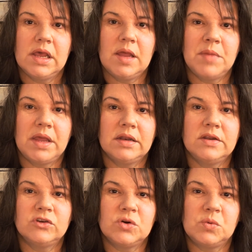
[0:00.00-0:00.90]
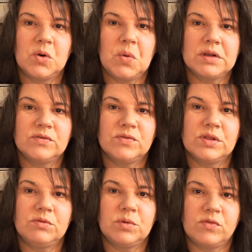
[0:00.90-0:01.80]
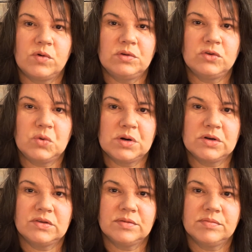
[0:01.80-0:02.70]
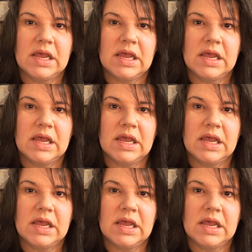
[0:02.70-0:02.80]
and make additional requests for the referral source.